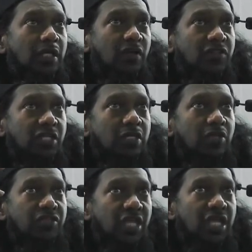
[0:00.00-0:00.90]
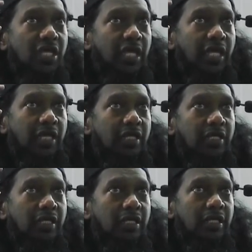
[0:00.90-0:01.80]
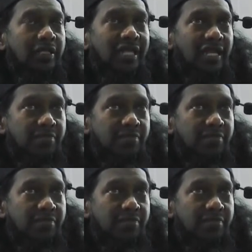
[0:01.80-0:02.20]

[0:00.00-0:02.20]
critical thinking, that